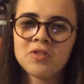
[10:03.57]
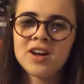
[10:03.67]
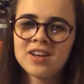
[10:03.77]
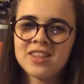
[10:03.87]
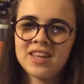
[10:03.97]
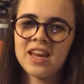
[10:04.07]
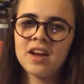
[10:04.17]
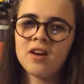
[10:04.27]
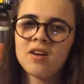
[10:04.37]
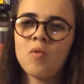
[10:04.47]
and you're kind of
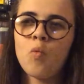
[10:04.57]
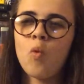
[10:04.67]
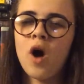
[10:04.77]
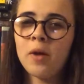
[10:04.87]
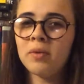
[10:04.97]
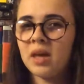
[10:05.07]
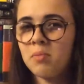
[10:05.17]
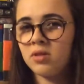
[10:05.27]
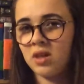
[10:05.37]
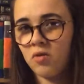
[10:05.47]
thinking, why would they
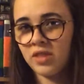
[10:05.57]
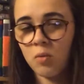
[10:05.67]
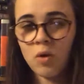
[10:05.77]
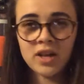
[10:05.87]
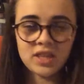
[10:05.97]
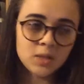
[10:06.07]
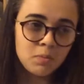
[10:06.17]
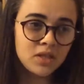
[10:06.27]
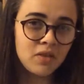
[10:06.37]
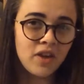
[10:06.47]
put that on there? Why this
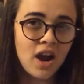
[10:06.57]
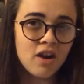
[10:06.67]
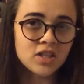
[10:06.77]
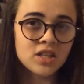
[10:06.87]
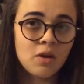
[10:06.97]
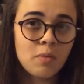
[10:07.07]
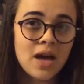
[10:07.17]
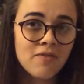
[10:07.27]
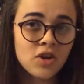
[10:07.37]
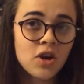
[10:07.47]
specific character that
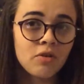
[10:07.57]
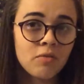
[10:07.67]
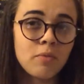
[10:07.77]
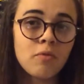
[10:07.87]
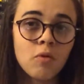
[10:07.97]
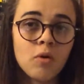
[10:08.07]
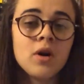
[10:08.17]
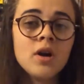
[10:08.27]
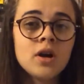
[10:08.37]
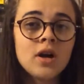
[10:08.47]
we haven't heard of before?
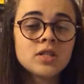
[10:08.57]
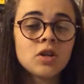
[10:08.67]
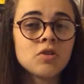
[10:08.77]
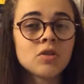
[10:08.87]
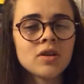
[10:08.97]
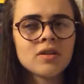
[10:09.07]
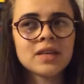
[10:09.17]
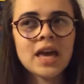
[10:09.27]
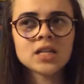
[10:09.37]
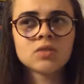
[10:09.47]
So you can
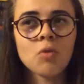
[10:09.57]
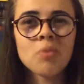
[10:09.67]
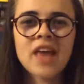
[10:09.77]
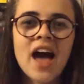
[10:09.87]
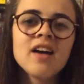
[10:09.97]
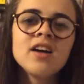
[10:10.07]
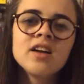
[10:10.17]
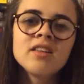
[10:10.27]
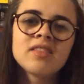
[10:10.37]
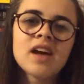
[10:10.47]
guess from that
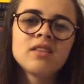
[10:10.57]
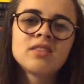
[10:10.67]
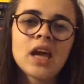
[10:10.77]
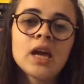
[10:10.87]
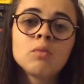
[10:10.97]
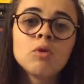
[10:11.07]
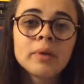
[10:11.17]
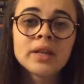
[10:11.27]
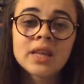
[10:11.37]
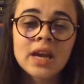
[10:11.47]
they will
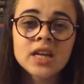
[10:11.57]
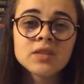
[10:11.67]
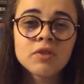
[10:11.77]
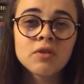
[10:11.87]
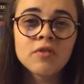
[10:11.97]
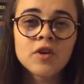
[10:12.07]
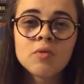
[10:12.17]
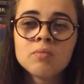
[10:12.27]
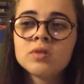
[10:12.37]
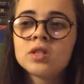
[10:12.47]
be in the next few
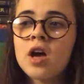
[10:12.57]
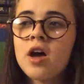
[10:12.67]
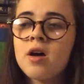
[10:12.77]
films.